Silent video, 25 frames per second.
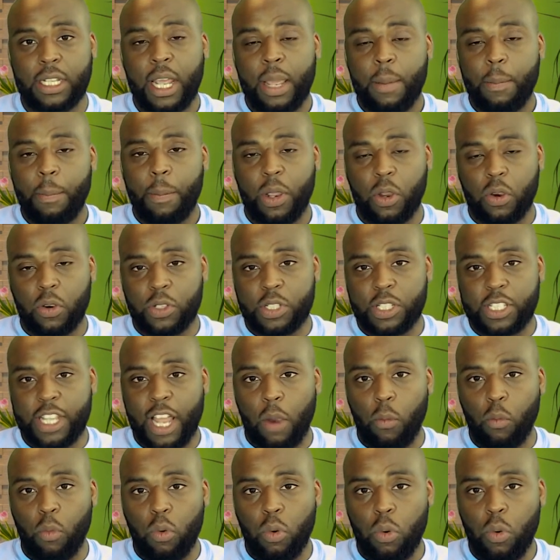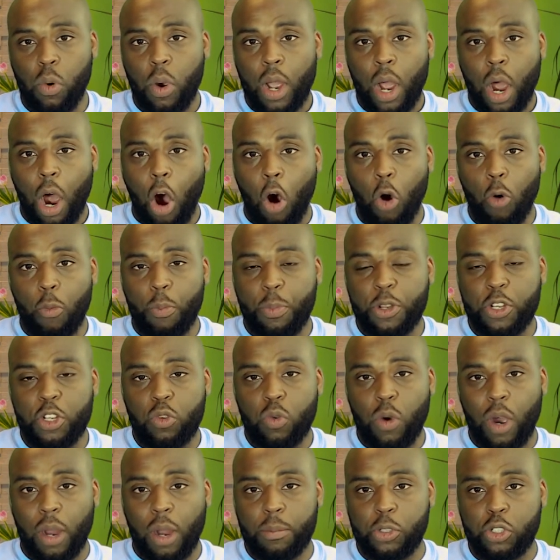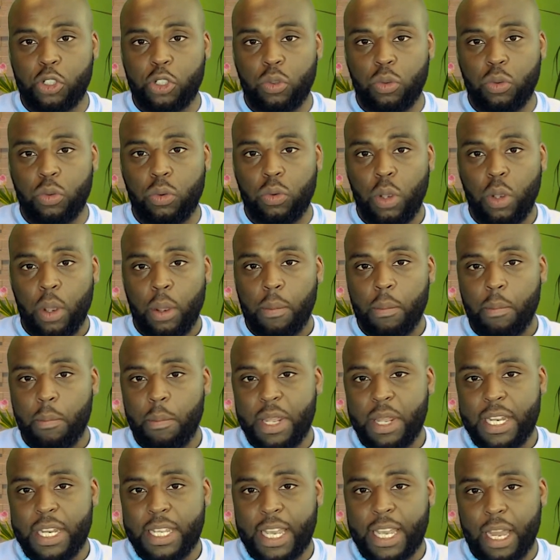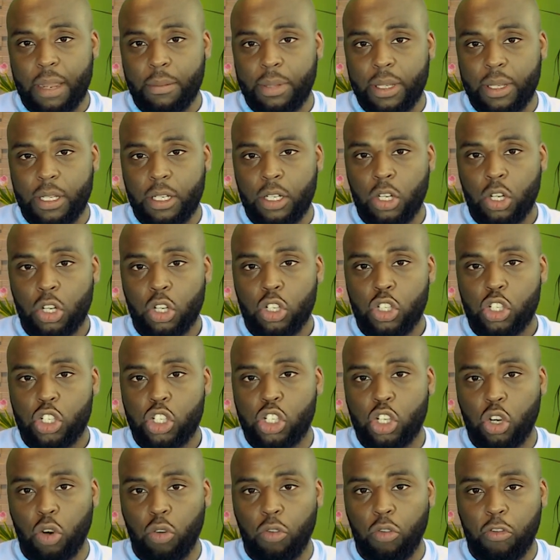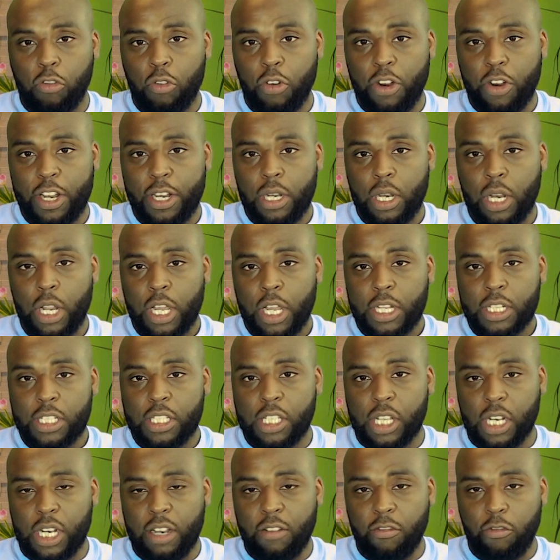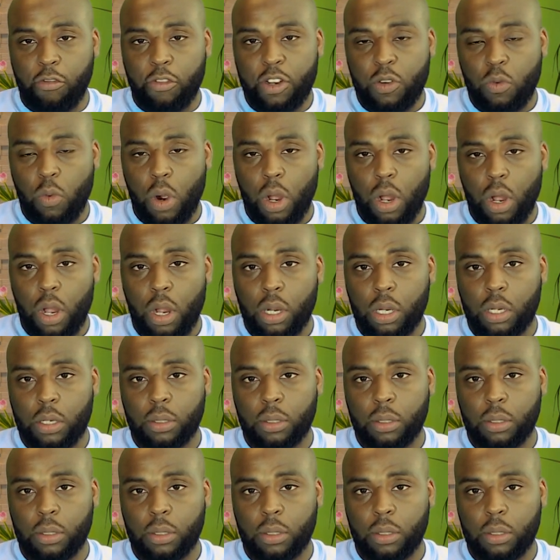because that will open you up to mini cabin, chauffeuring, delivery work.